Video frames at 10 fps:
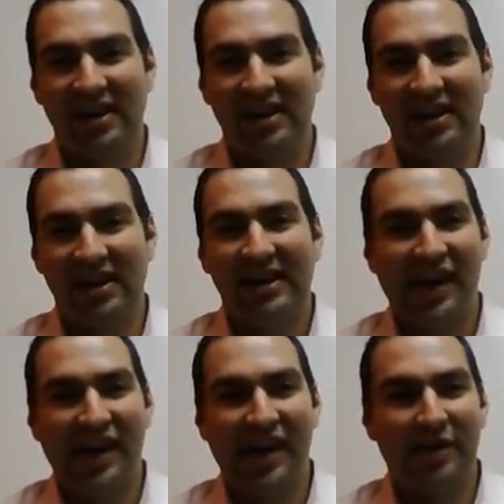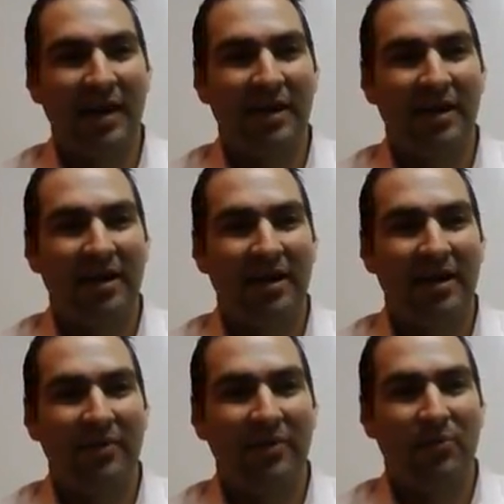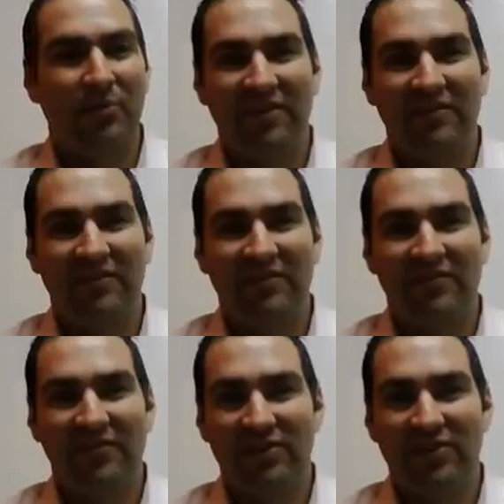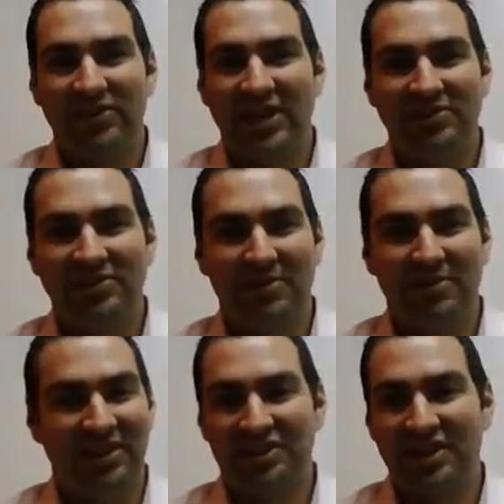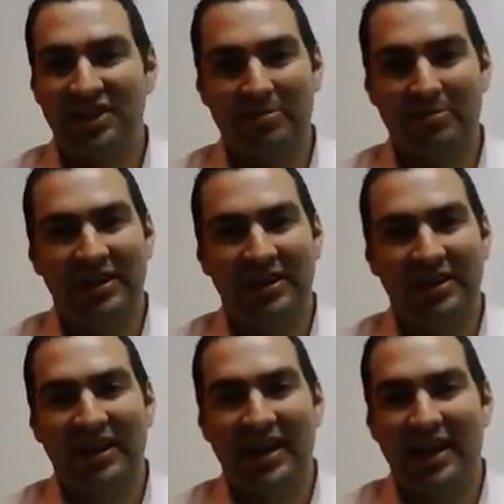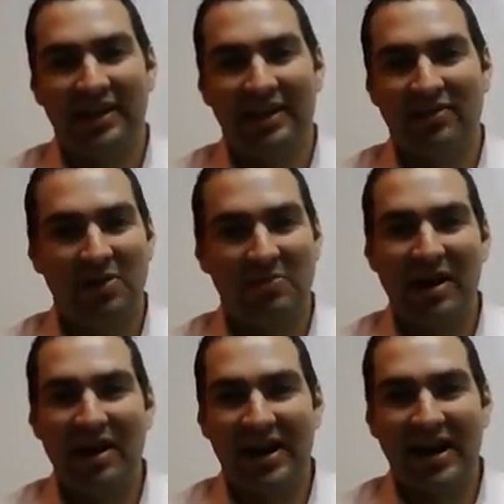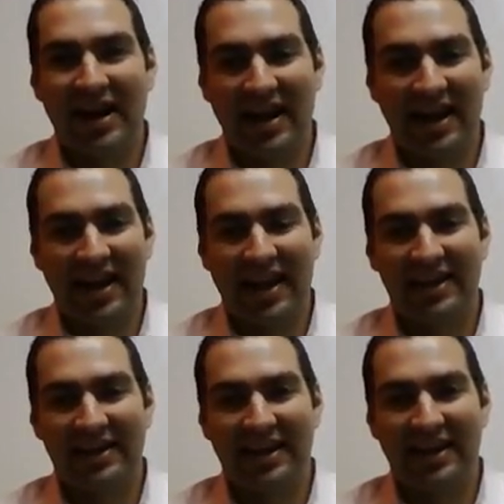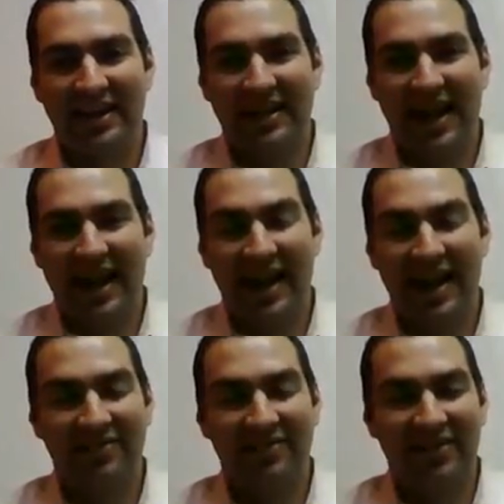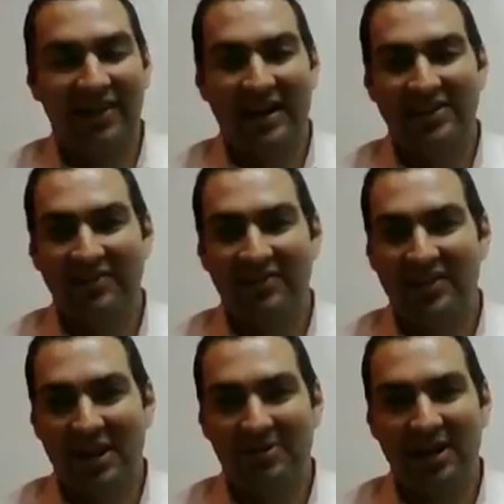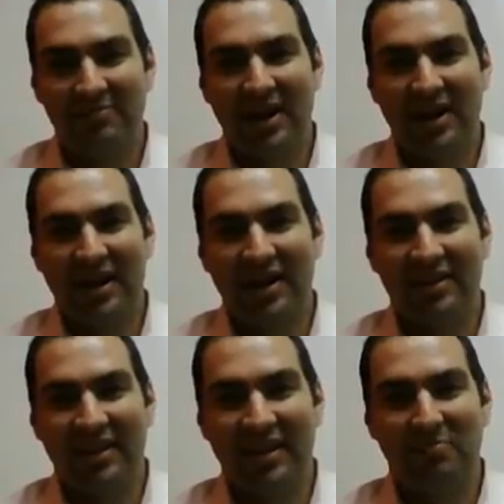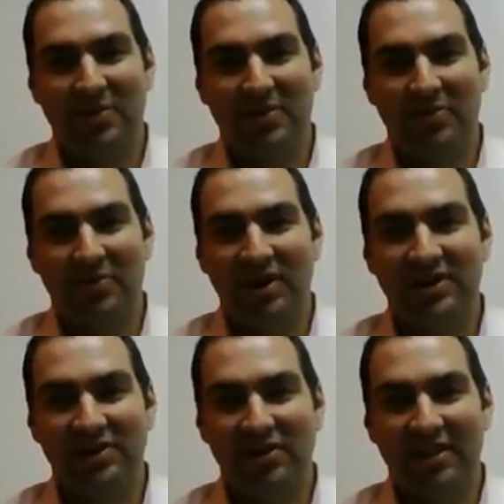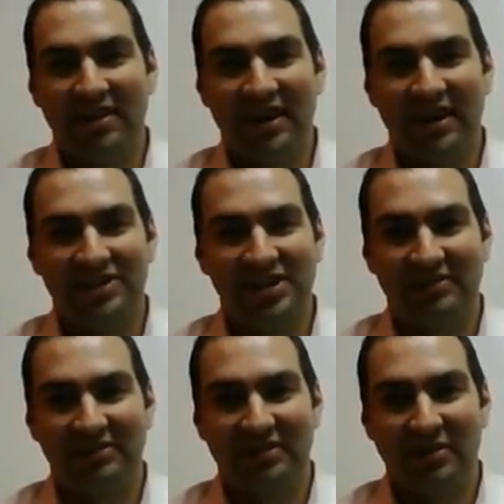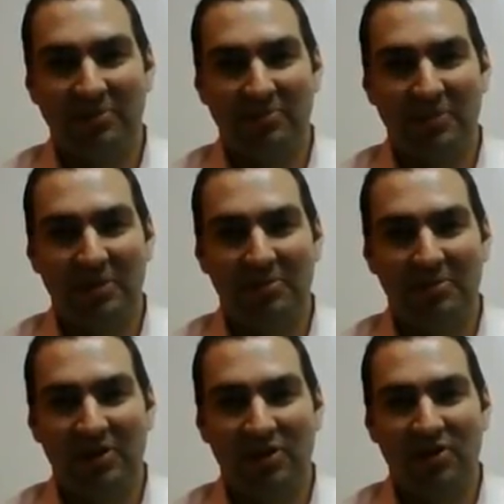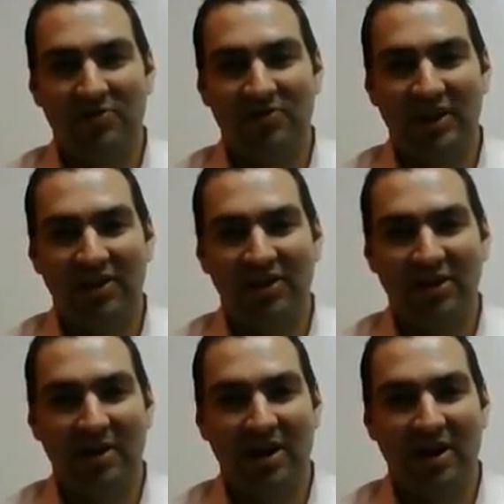I work a full-time job. It's a good job. in corporate America, and I haven't actually left the job yet. I'm going to, I think, next year, maybe hopefully in the early part of the year.